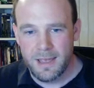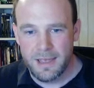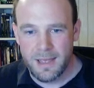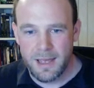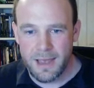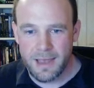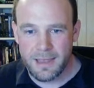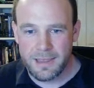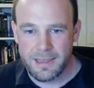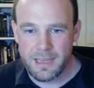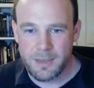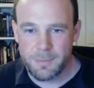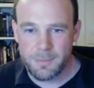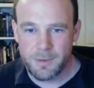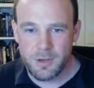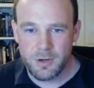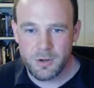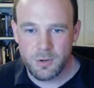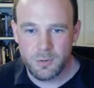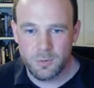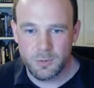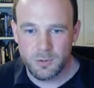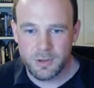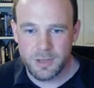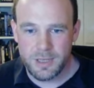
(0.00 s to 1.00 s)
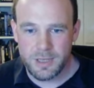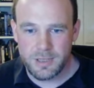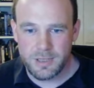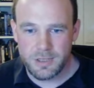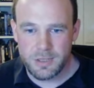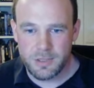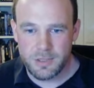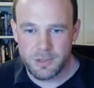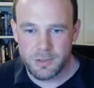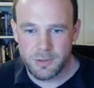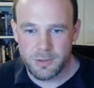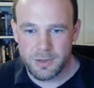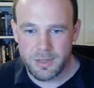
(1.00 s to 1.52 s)
I think it'd be a cool thing to
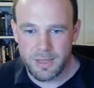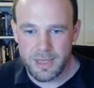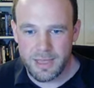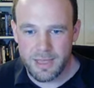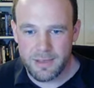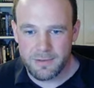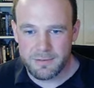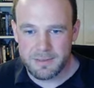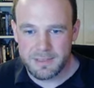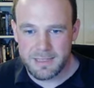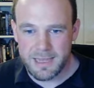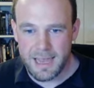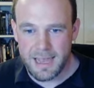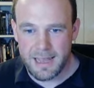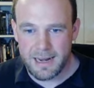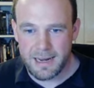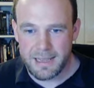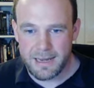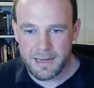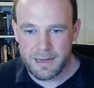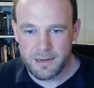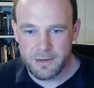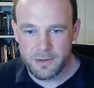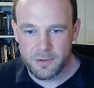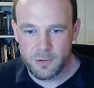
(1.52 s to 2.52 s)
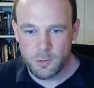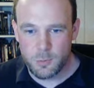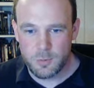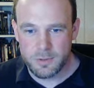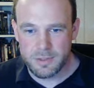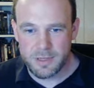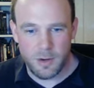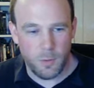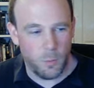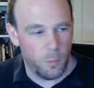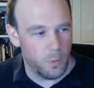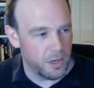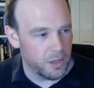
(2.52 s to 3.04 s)
do that if Talon, who was
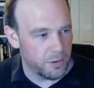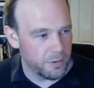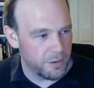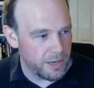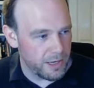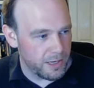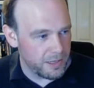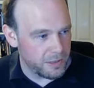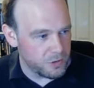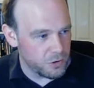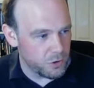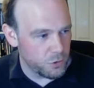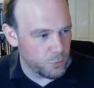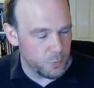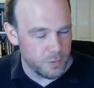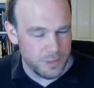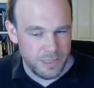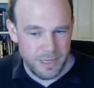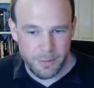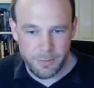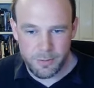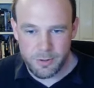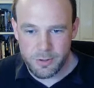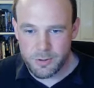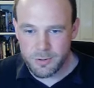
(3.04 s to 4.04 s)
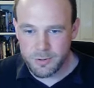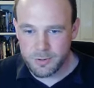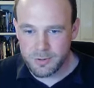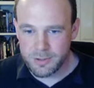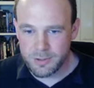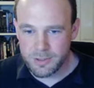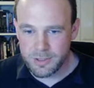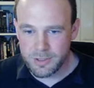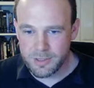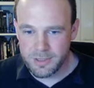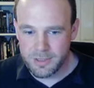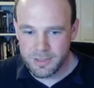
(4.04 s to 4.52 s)
our Willow Knight, who was our young,